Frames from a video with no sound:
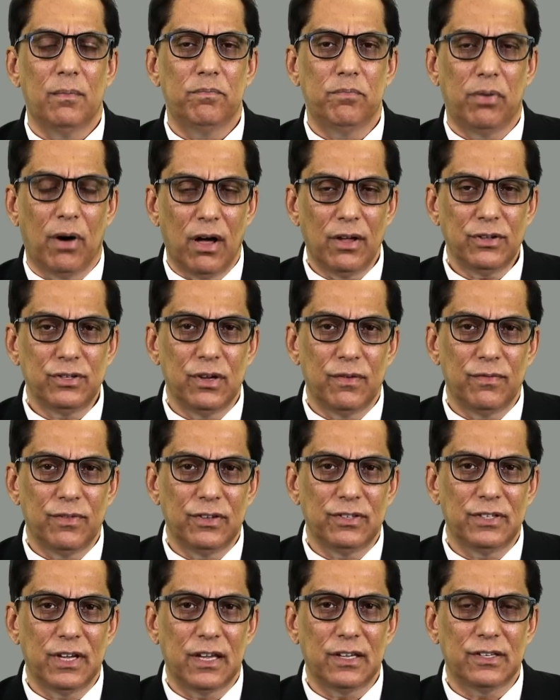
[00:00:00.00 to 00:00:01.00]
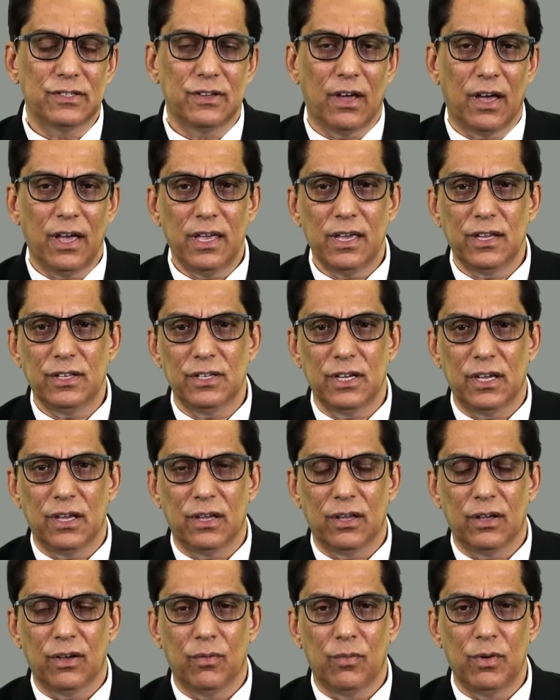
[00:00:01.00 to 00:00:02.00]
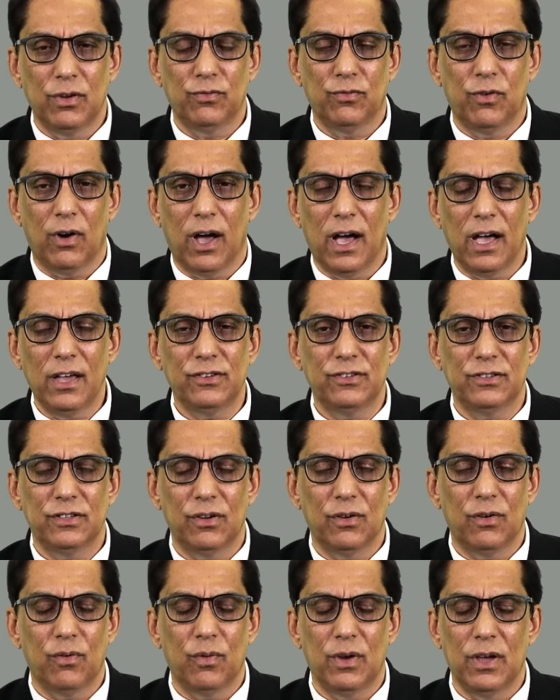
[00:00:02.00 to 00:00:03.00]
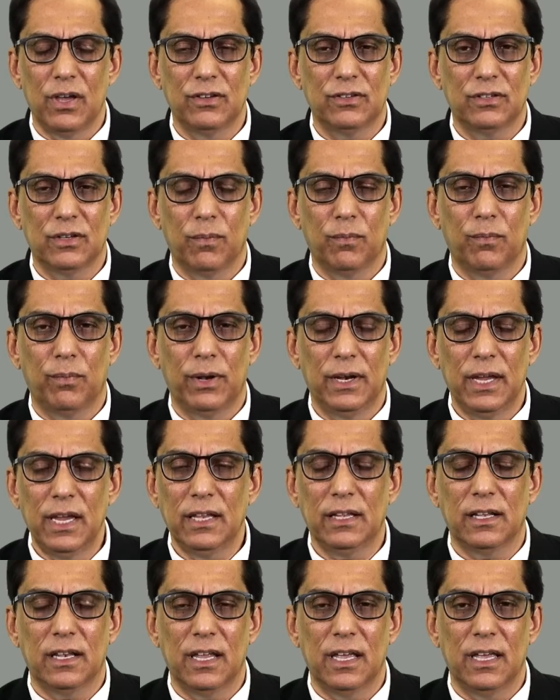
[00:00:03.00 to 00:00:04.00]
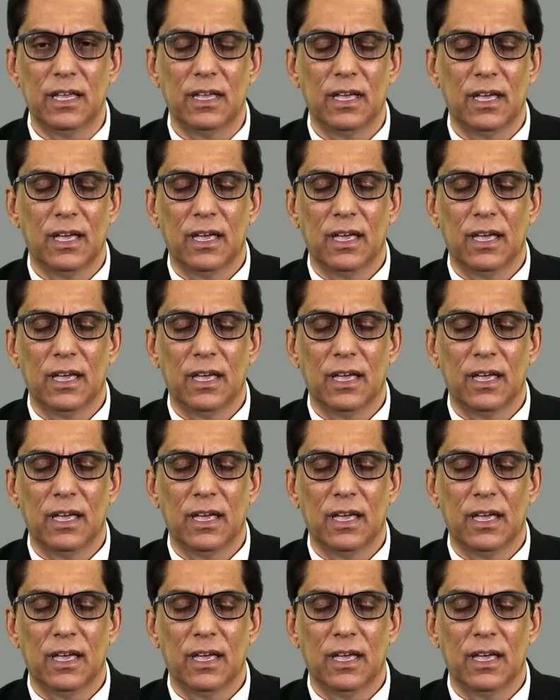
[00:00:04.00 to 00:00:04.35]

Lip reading: Part of this anxiety, which for us is completely